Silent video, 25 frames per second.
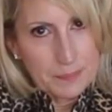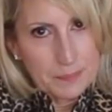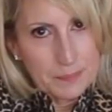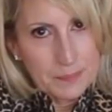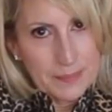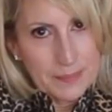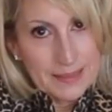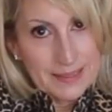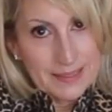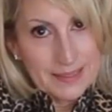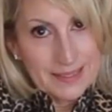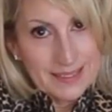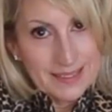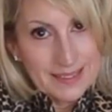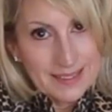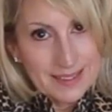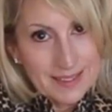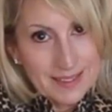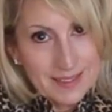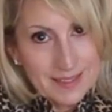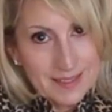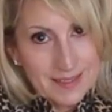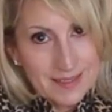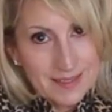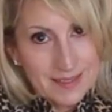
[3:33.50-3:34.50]

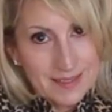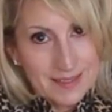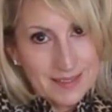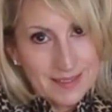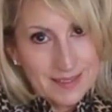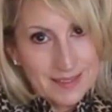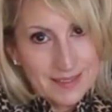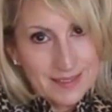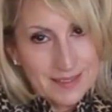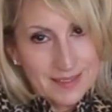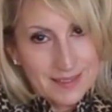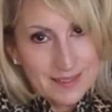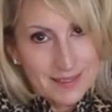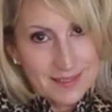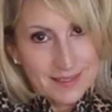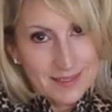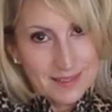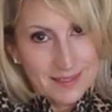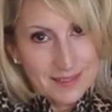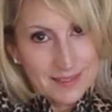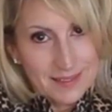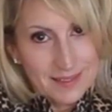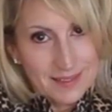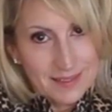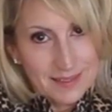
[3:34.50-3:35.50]

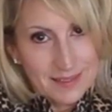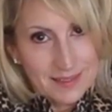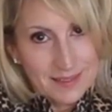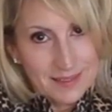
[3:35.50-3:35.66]
(silence)